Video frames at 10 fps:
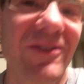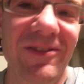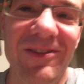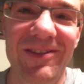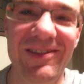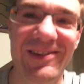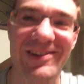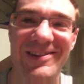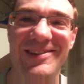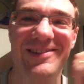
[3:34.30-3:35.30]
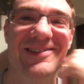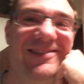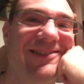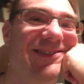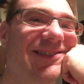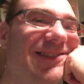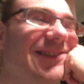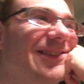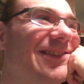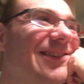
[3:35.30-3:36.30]

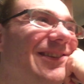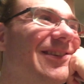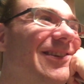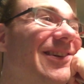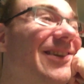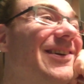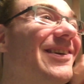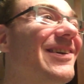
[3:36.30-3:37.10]
Nothing is said.